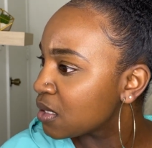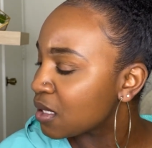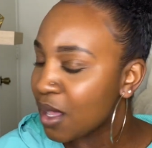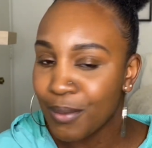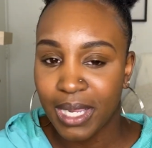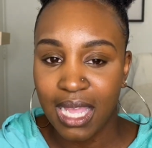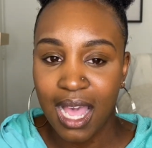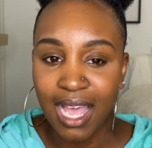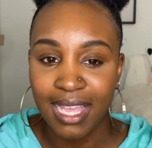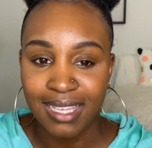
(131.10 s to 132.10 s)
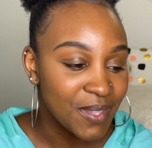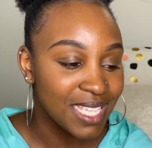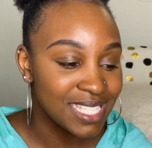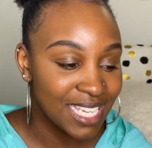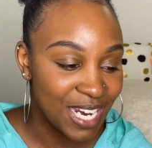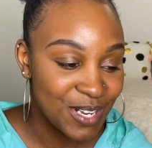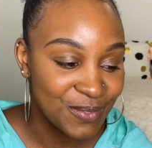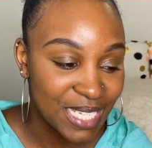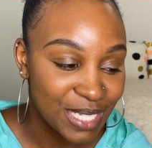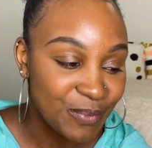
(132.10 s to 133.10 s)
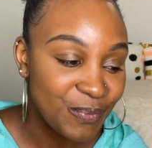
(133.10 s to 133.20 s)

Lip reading: Oh my God, that scared me.